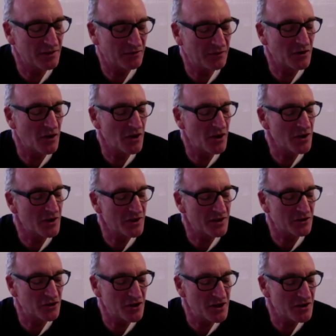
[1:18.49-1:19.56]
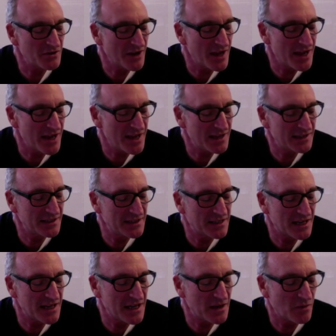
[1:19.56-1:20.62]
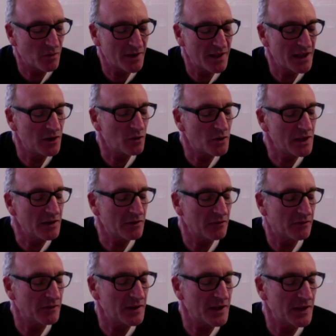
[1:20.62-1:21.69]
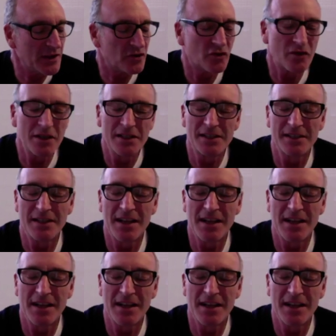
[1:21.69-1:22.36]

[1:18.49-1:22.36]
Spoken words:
if you know, this year, and what are they looking for in the entries?